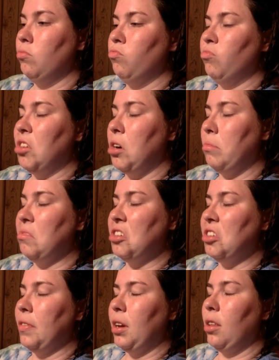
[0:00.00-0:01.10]
not
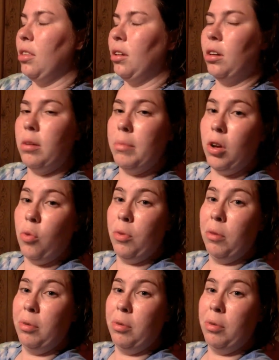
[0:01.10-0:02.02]
much of anything. Got my homework